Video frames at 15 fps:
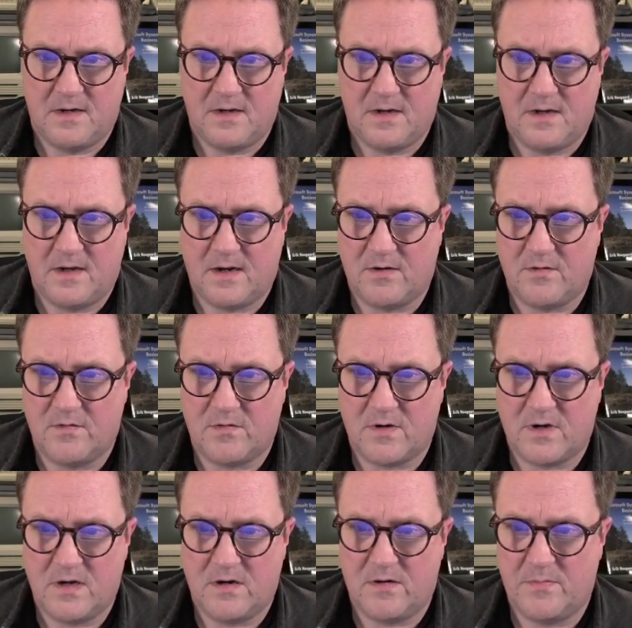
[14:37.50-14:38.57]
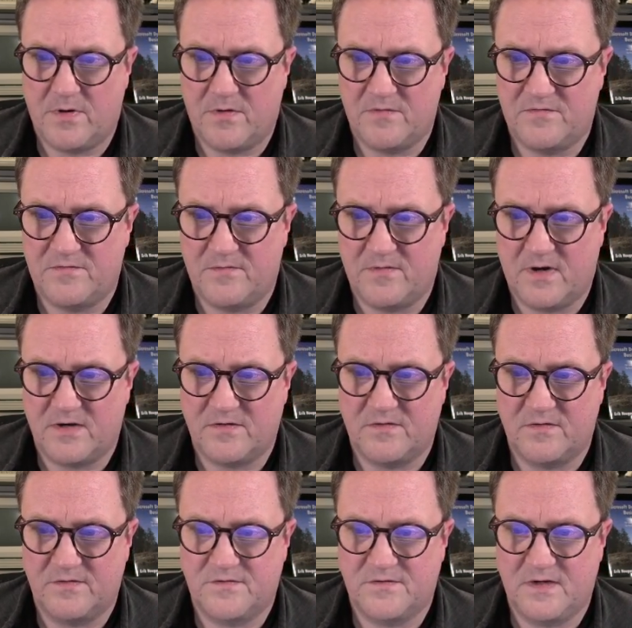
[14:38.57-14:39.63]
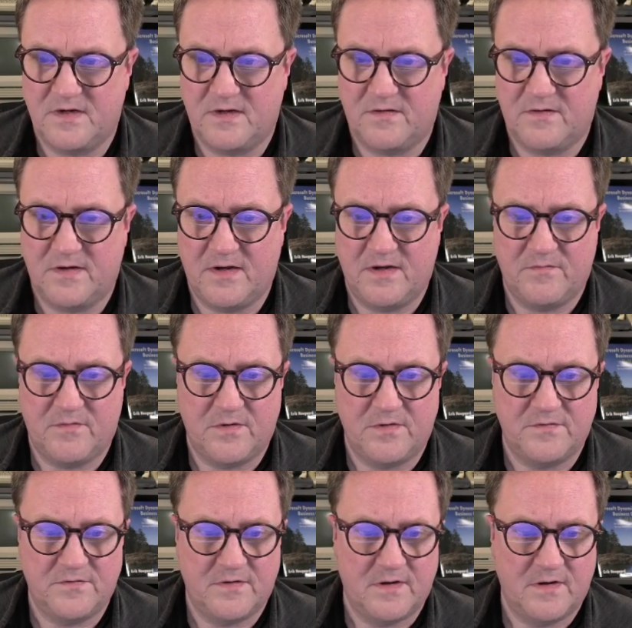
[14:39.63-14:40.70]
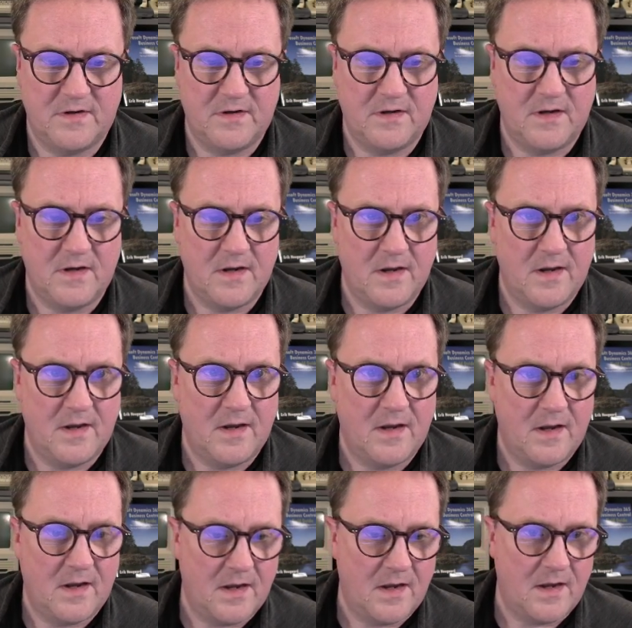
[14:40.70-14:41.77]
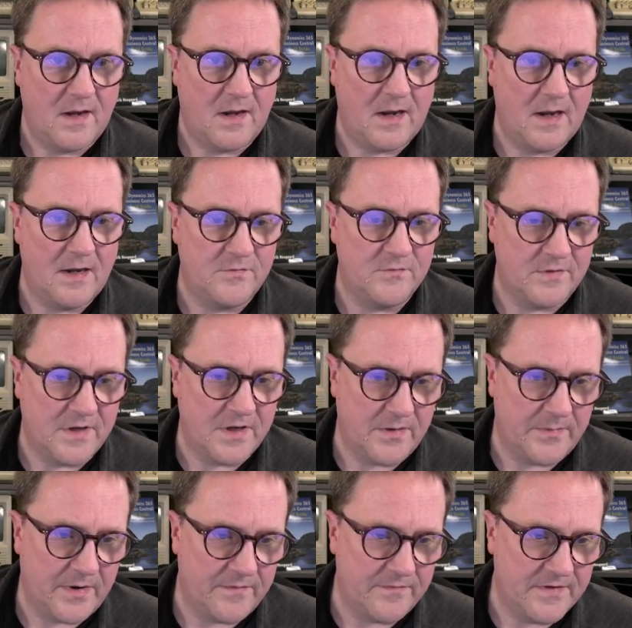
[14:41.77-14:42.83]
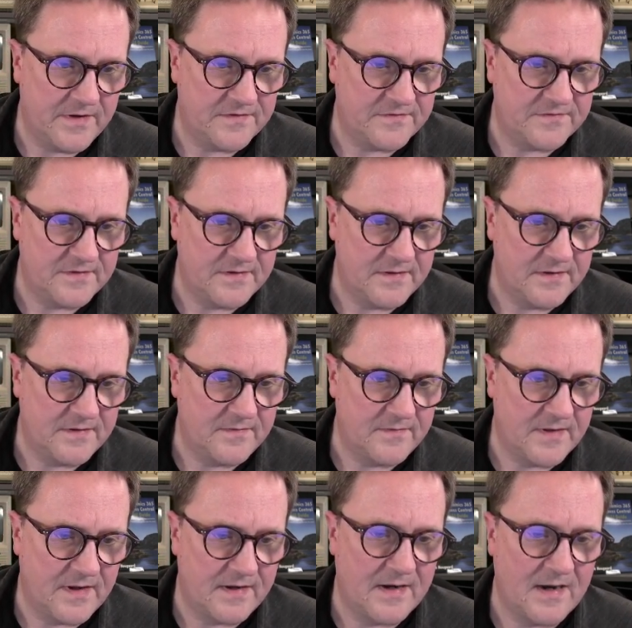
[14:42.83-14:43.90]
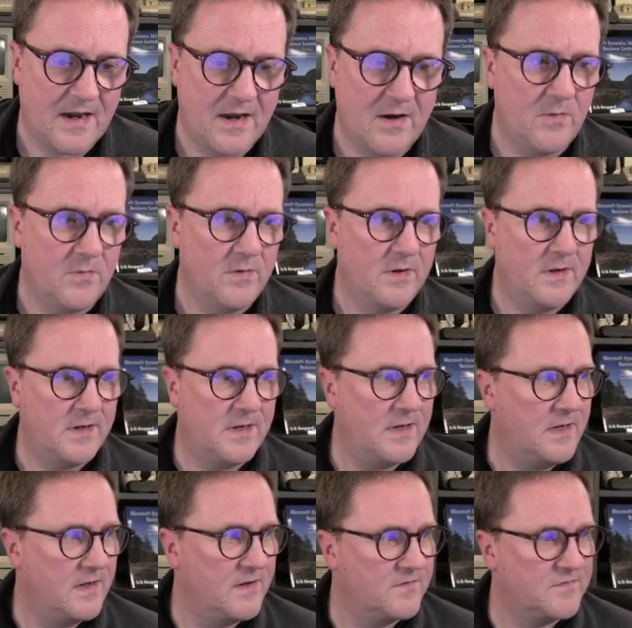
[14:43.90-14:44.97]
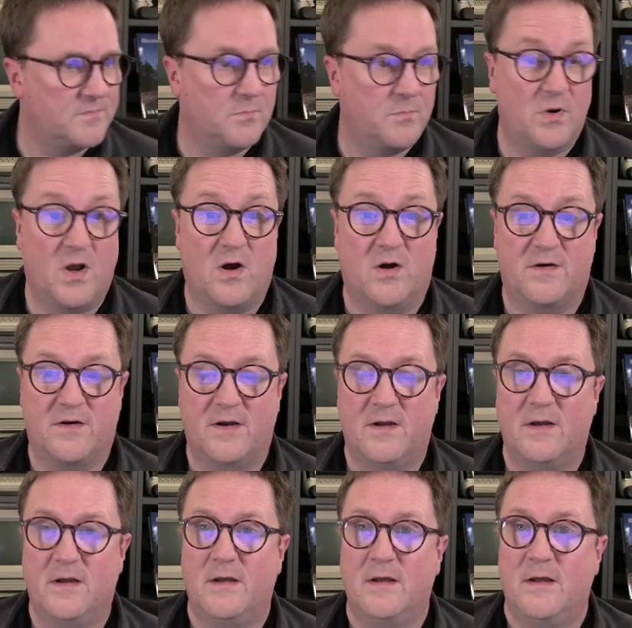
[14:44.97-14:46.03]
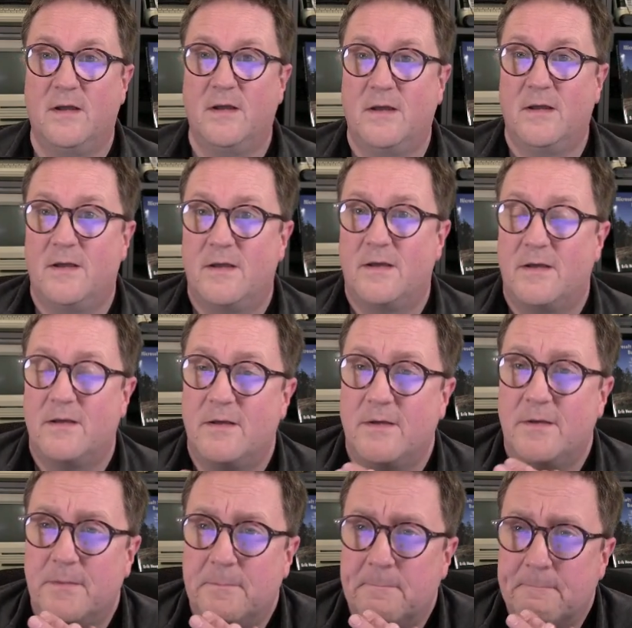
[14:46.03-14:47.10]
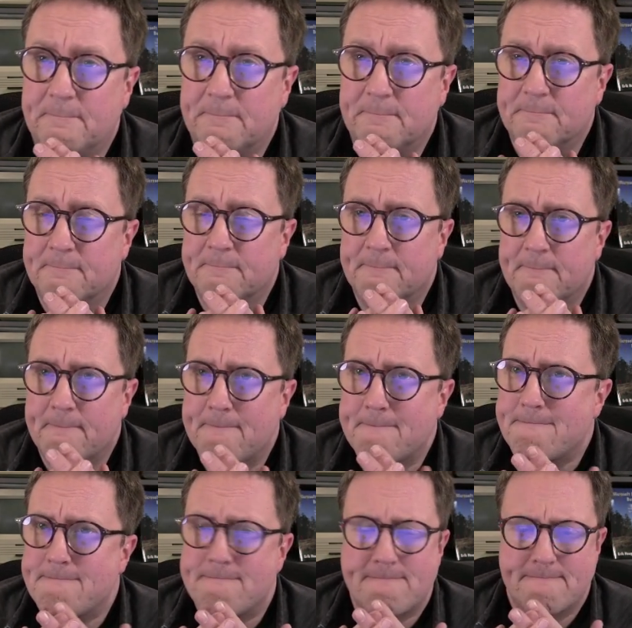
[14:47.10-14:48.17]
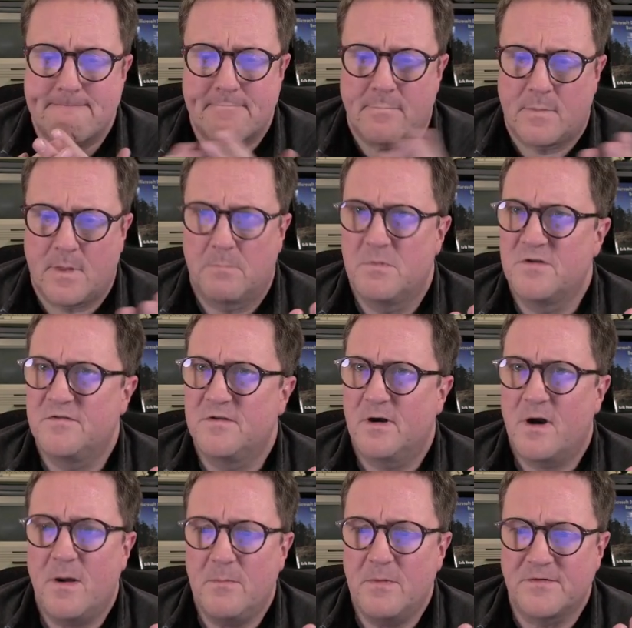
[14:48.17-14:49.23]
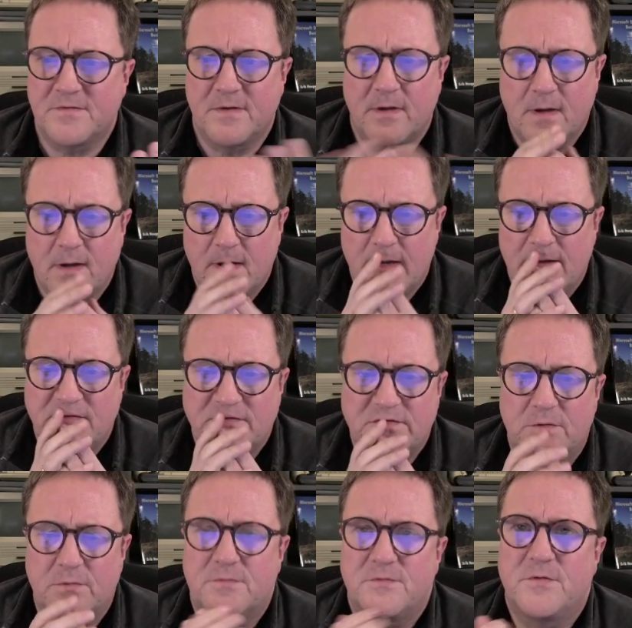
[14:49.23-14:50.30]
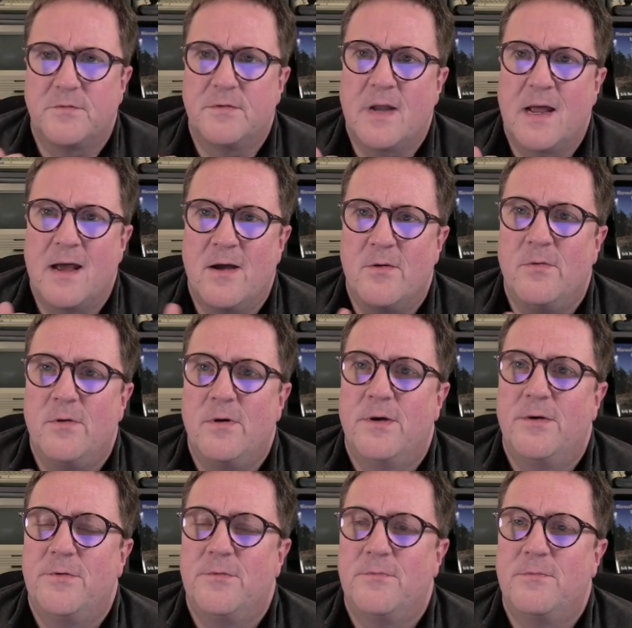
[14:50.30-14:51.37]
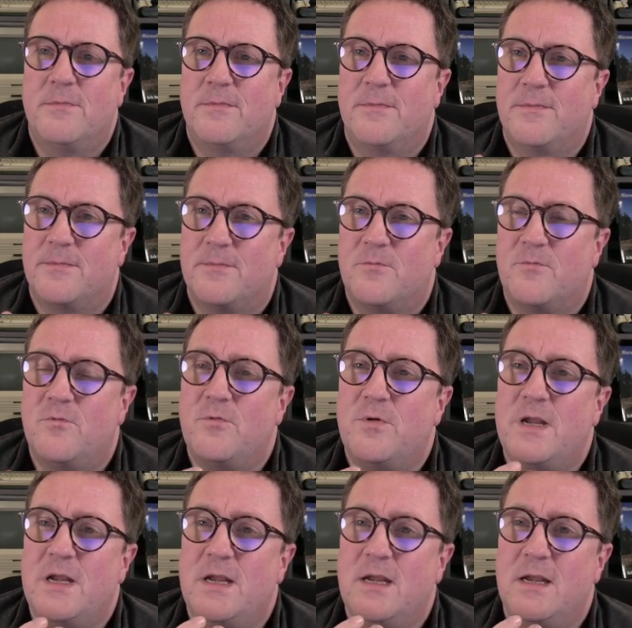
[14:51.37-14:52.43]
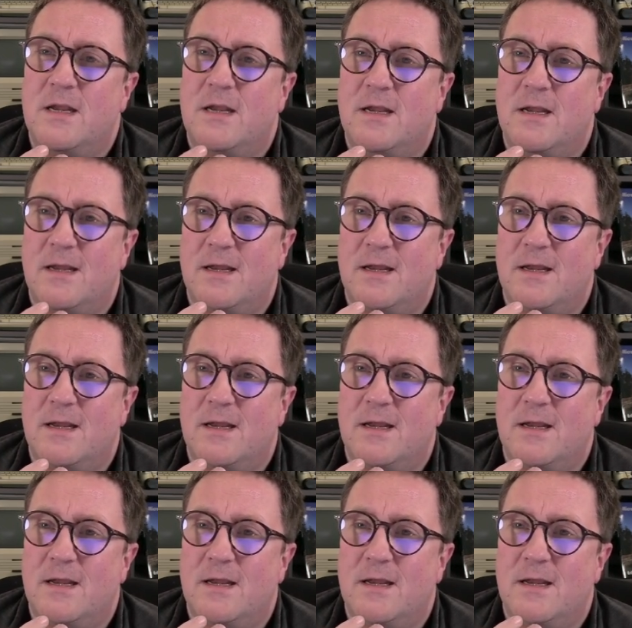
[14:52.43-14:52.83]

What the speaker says: And I don't care about actually seeing the invoice. I do care about this, that now he is blocked. Mission accomplished. So now we